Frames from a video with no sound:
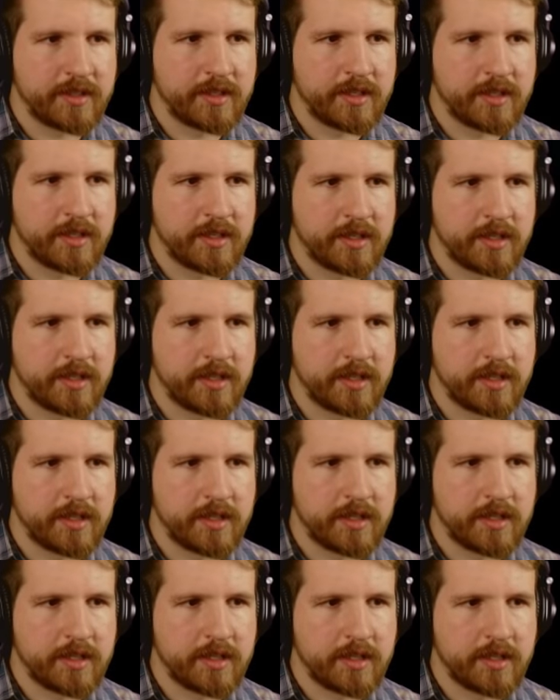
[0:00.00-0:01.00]

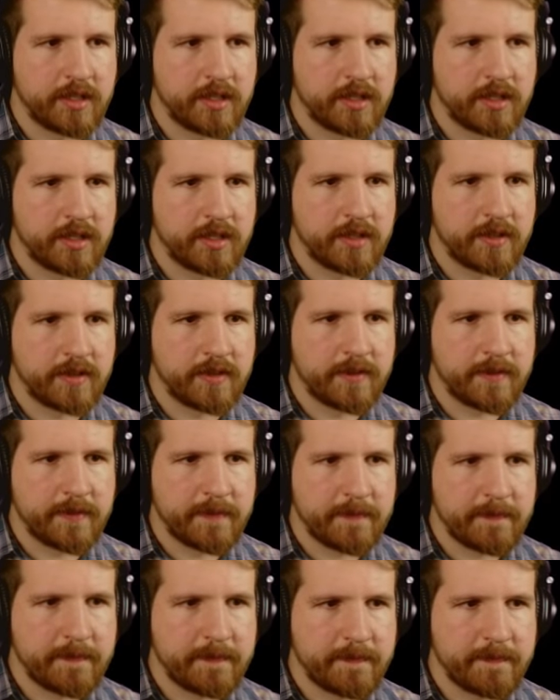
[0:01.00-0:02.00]

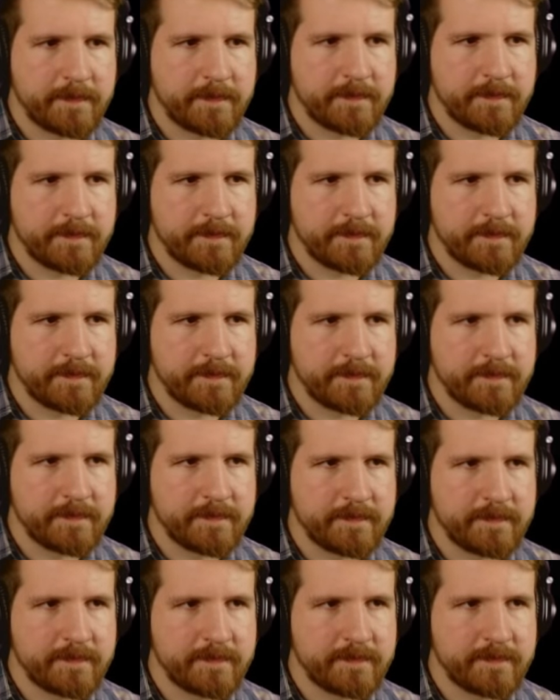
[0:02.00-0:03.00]

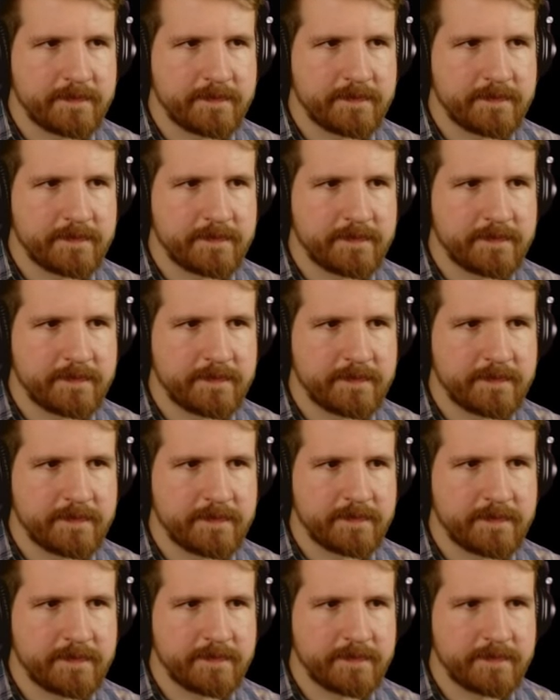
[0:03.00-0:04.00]

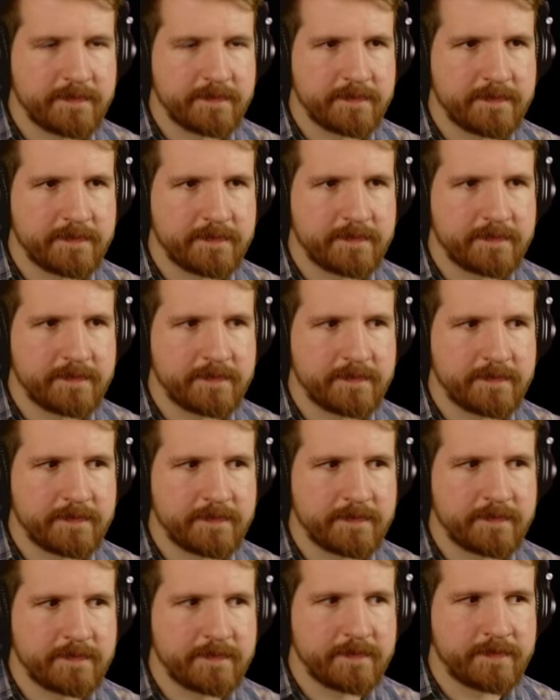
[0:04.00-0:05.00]

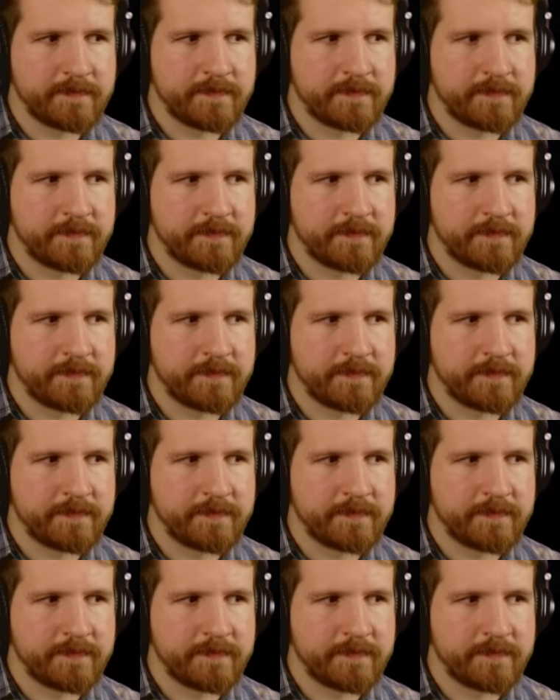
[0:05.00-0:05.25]
(silence)